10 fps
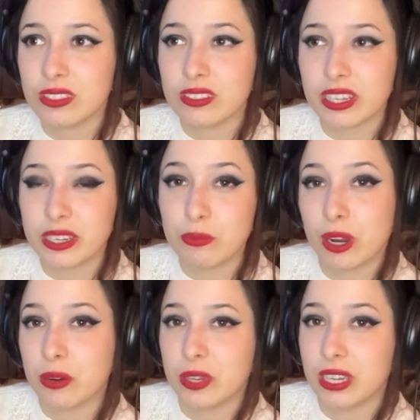the second
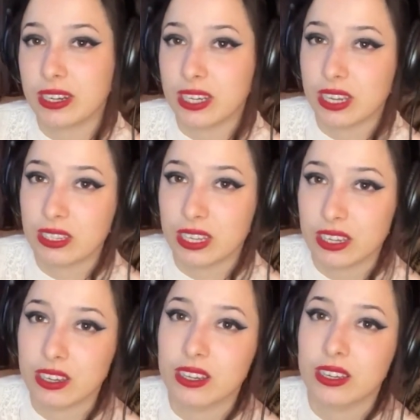part we kind of get
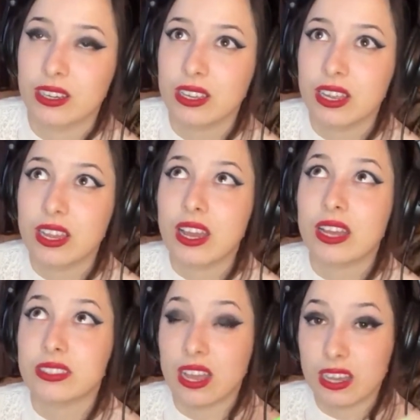like a
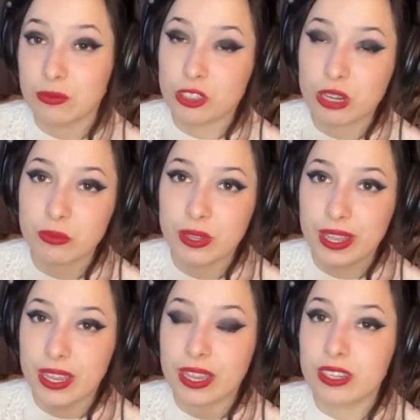time jump,
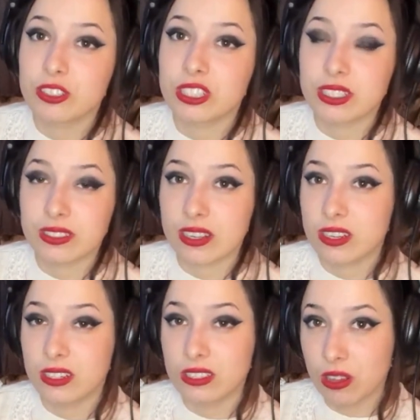and she is then
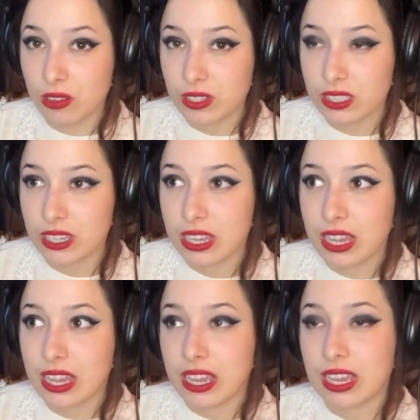an adult
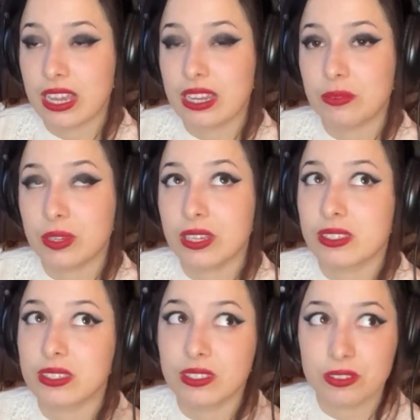and we get
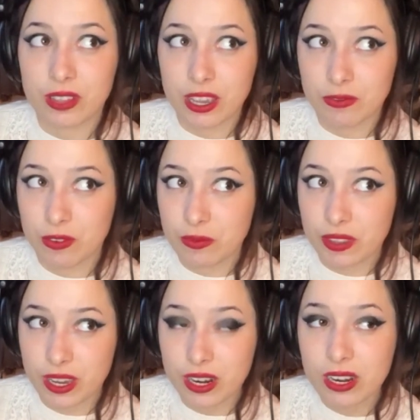to see her life from
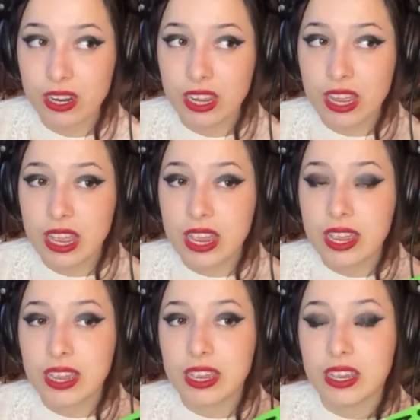there.
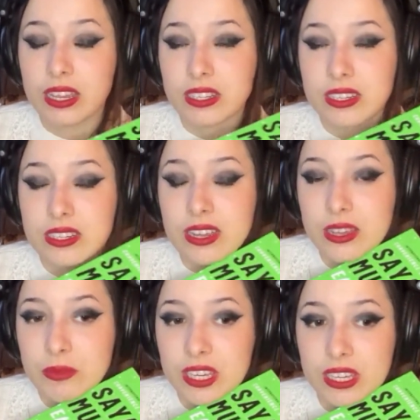And
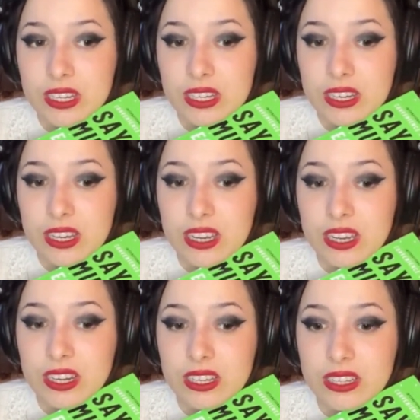I mean,
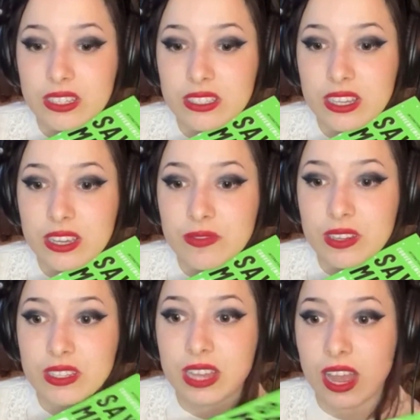it is a
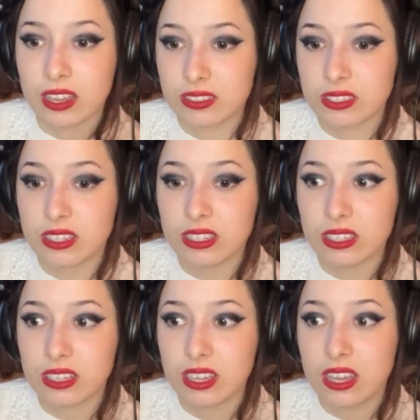
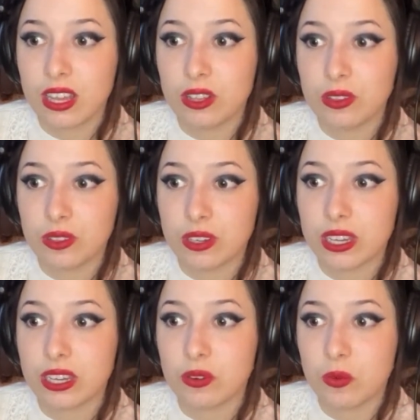fantastic
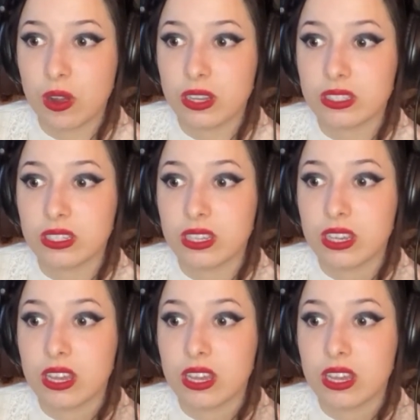look at what